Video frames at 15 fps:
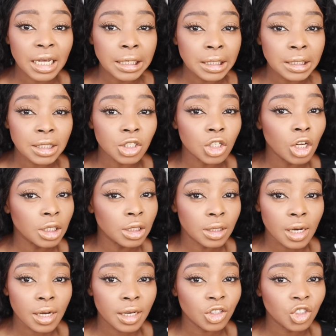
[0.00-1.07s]
And this is not the
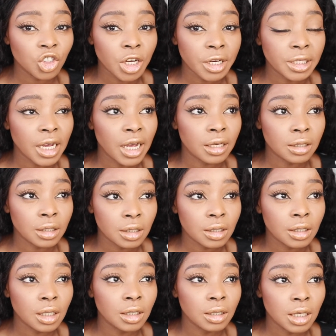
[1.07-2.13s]
darkest shade, guys.
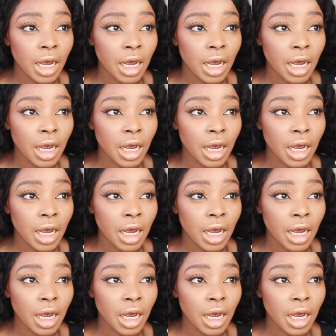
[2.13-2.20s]
This is